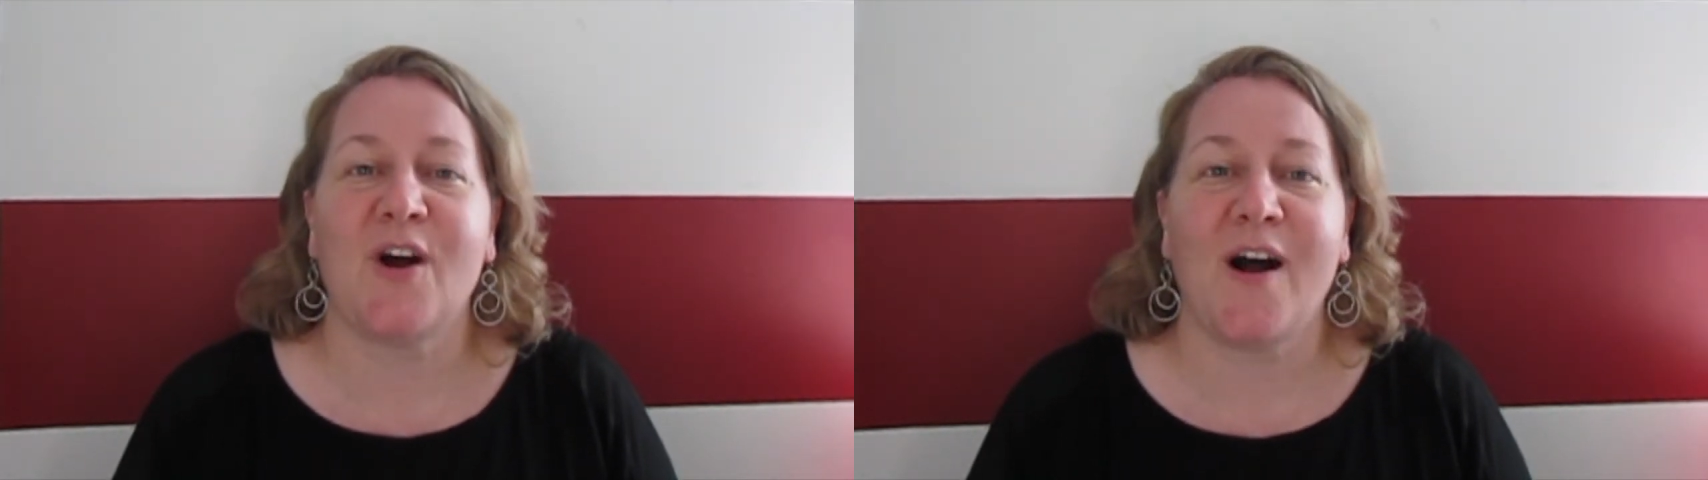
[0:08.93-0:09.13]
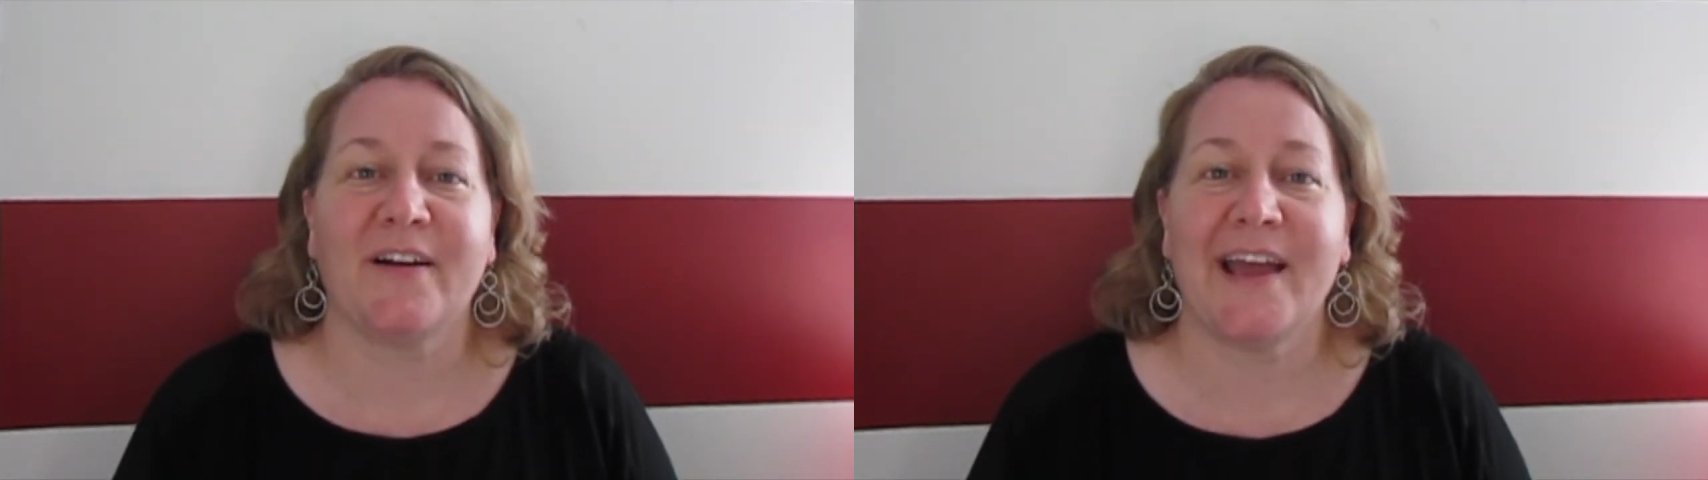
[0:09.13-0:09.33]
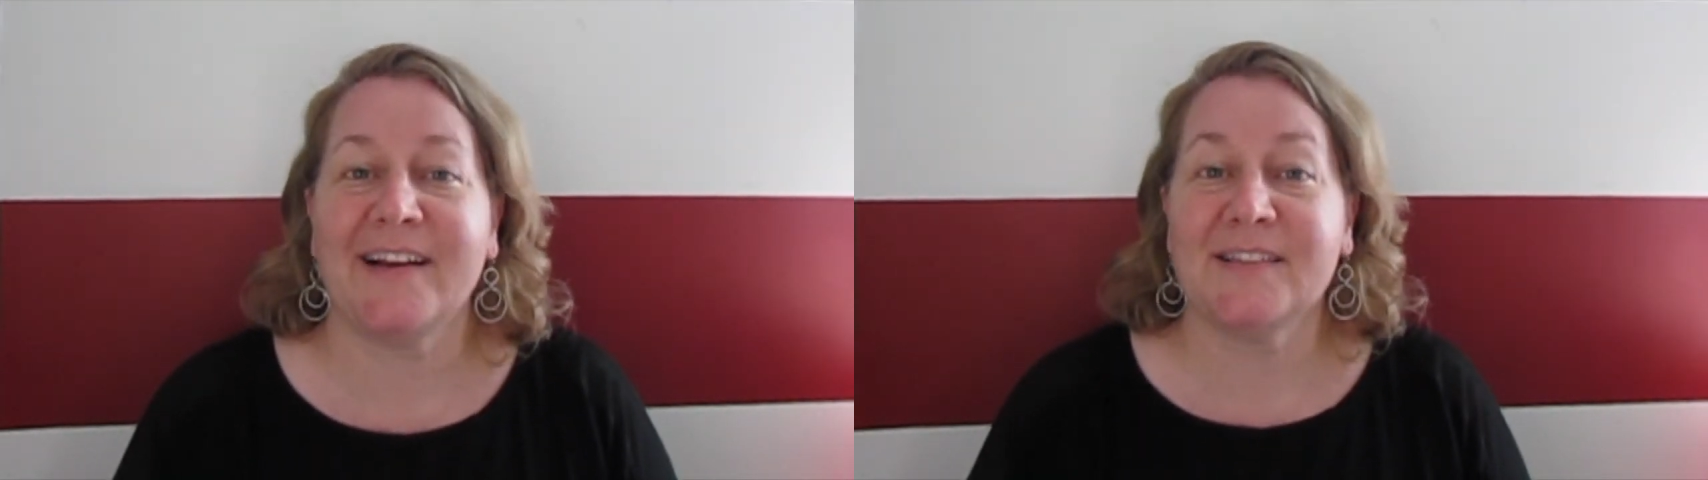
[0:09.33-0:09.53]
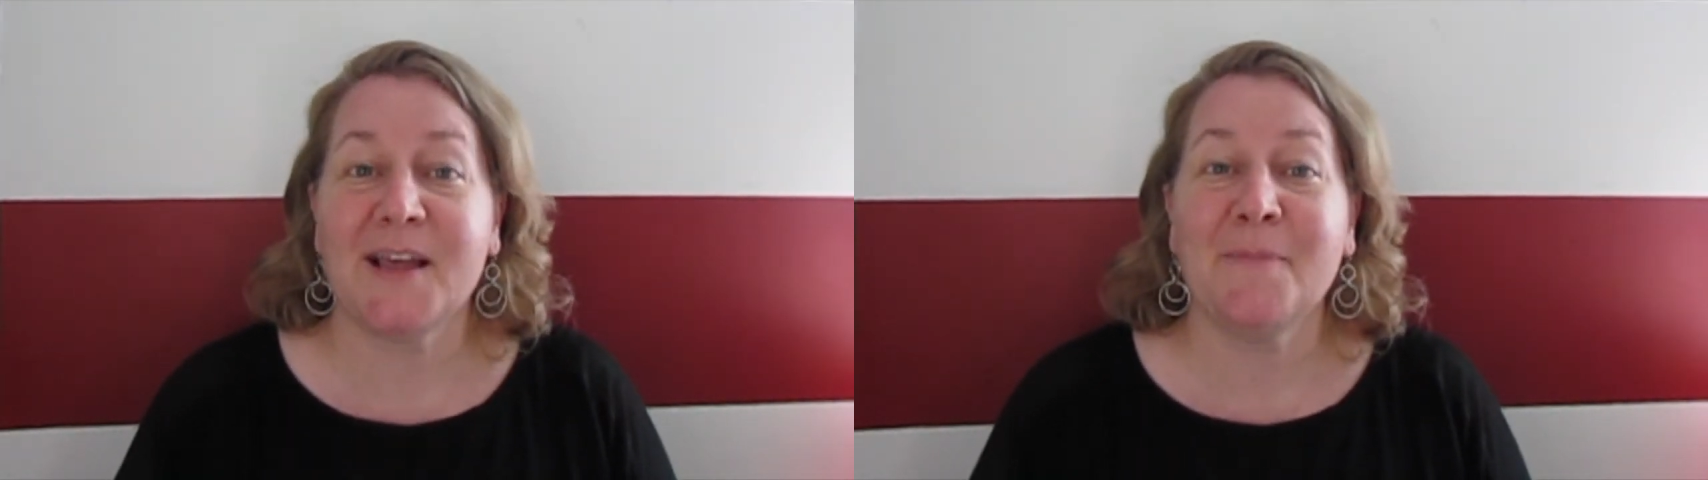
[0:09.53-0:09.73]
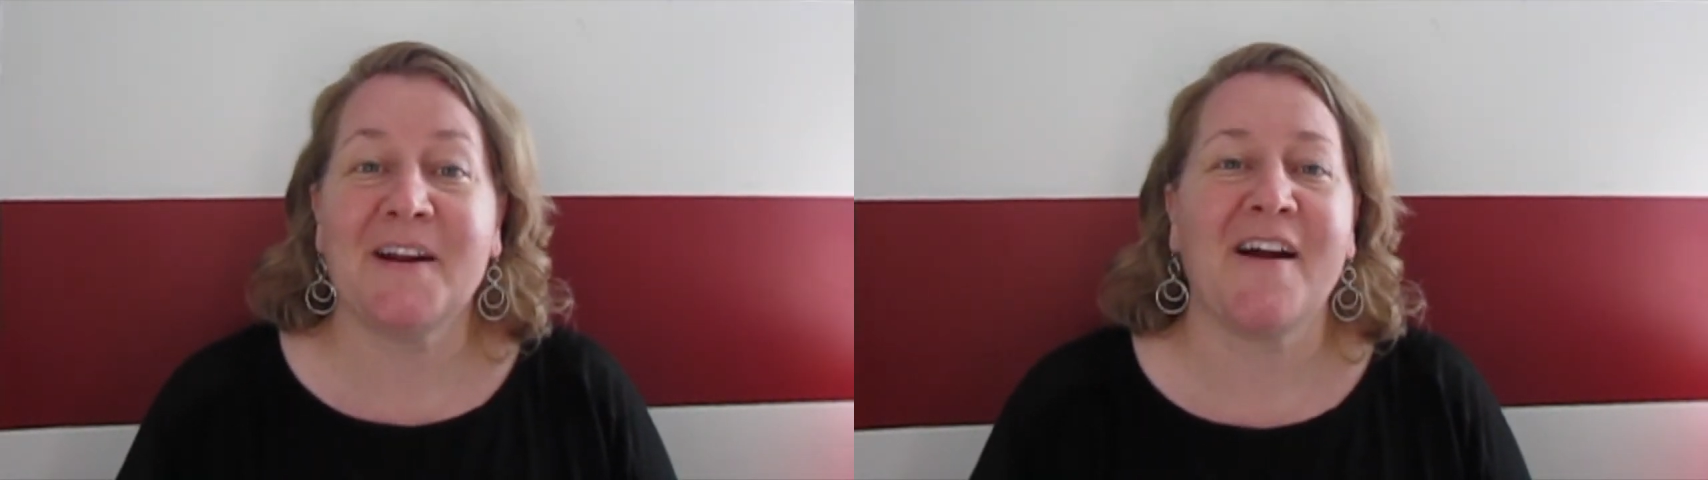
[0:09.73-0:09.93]
talk at a
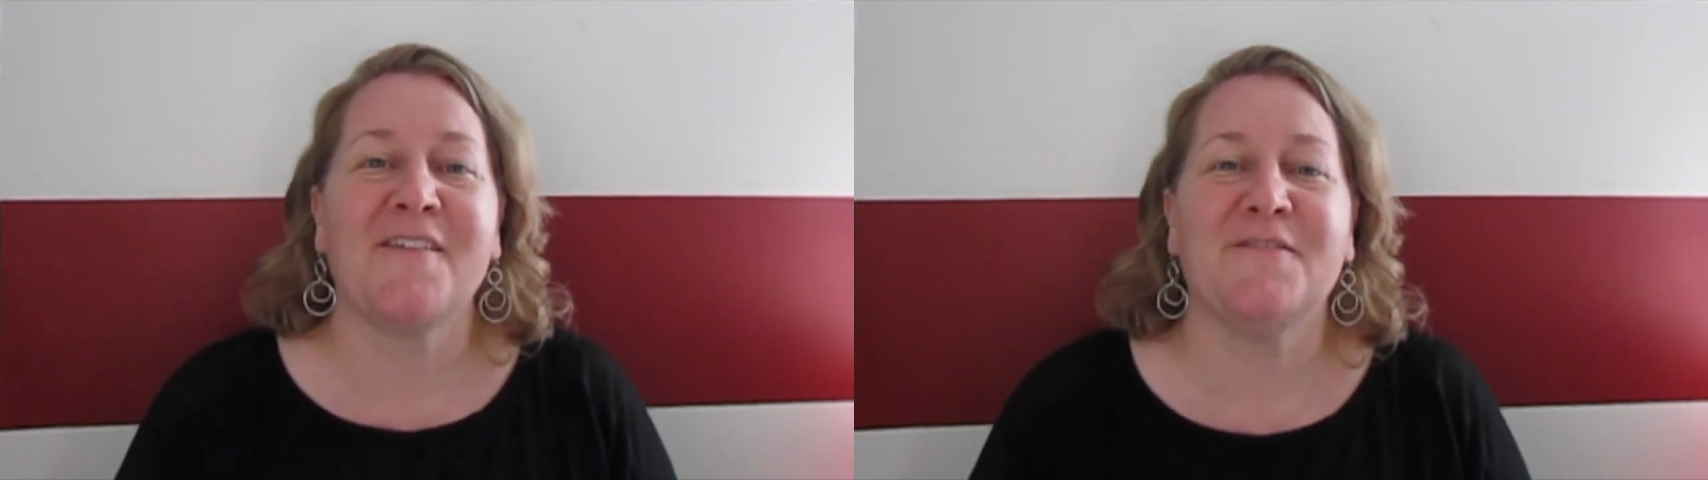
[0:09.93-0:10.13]
seminar